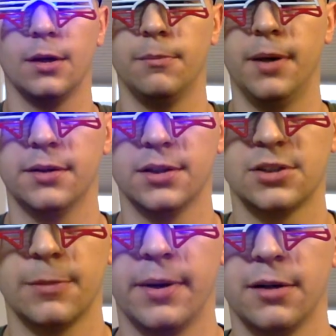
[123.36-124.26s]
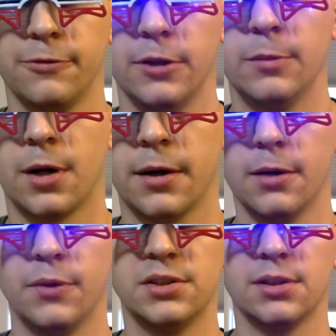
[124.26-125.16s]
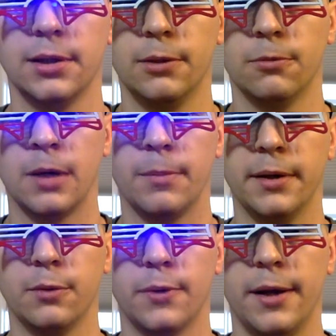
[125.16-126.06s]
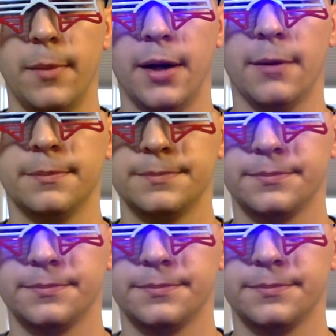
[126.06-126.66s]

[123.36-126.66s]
Picked this up at a flea market recently with my buddy Rayman.